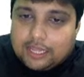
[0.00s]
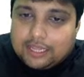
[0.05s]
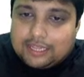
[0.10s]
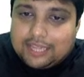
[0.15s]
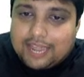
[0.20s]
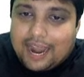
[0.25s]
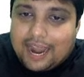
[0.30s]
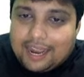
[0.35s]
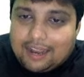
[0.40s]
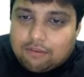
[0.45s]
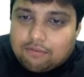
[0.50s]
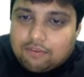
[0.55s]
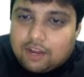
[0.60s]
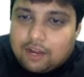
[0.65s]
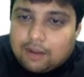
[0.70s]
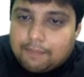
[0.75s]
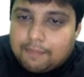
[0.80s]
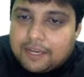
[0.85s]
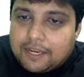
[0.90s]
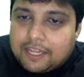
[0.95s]
that will
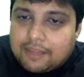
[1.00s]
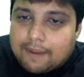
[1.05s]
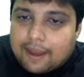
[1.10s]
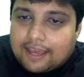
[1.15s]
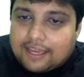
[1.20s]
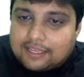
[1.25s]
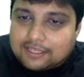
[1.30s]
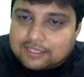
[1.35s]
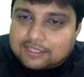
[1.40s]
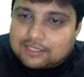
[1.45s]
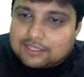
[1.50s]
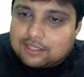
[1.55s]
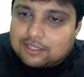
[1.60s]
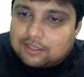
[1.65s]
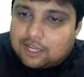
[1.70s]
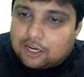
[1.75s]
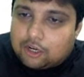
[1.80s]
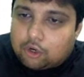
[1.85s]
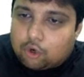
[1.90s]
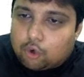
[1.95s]
minimize
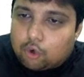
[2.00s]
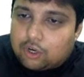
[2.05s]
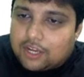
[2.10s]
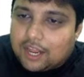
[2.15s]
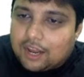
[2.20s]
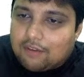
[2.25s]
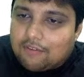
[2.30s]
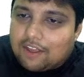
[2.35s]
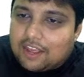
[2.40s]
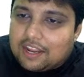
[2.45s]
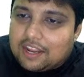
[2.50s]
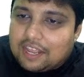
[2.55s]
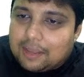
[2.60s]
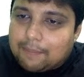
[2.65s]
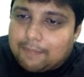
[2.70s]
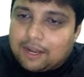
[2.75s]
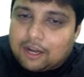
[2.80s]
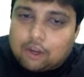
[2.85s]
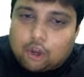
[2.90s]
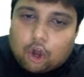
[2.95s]
the total
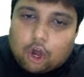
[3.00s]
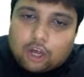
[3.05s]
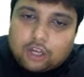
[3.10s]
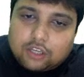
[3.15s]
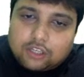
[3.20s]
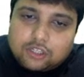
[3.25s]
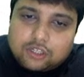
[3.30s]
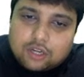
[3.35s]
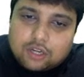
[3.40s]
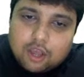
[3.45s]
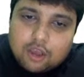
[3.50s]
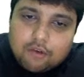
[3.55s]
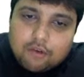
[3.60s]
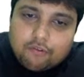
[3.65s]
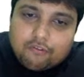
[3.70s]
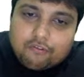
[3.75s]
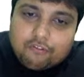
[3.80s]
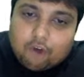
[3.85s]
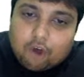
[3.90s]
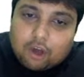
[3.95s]
variable cost
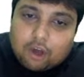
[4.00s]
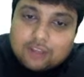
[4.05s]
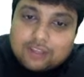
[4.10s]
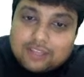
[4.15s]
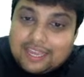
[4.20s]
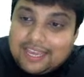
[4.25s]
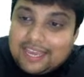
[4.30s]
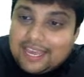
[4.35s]
for the